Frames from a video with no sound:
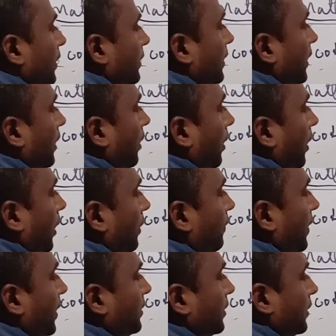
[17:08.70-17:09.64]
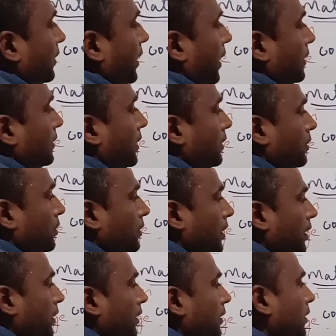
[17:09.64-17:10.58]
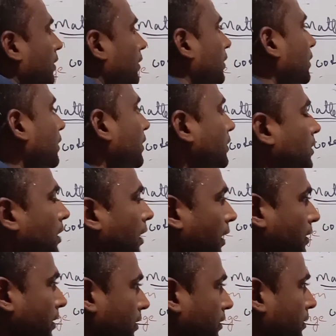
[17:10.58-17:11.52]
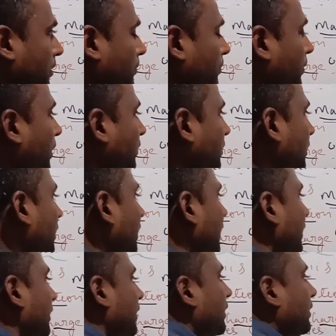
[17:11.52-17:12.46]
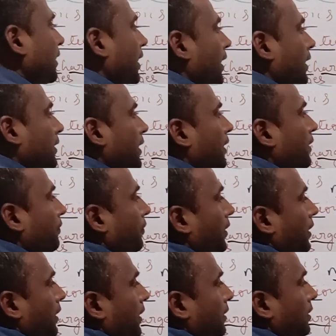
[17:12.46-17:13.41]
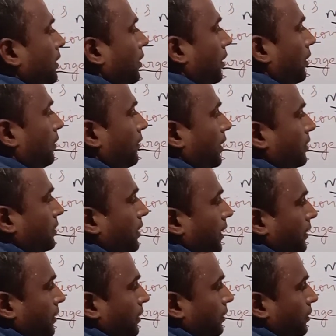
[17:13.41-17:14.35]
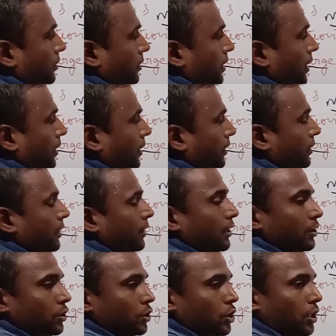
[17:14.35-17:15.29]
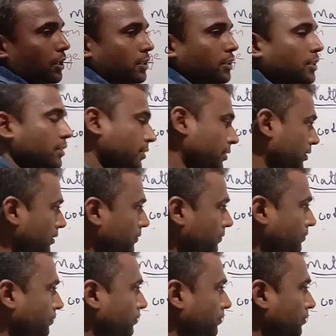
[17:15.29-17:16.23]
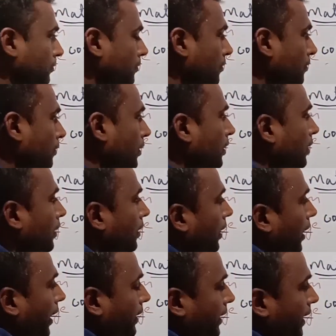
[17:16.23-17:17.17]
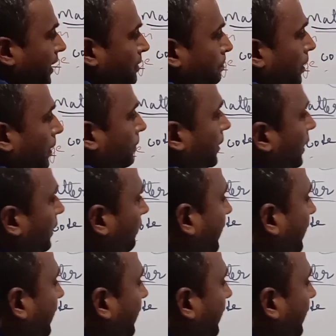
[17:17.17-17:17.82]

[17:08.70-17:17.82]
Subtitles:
they are always tangent to the charges. Means this electric field is always tangent to the charges. And next property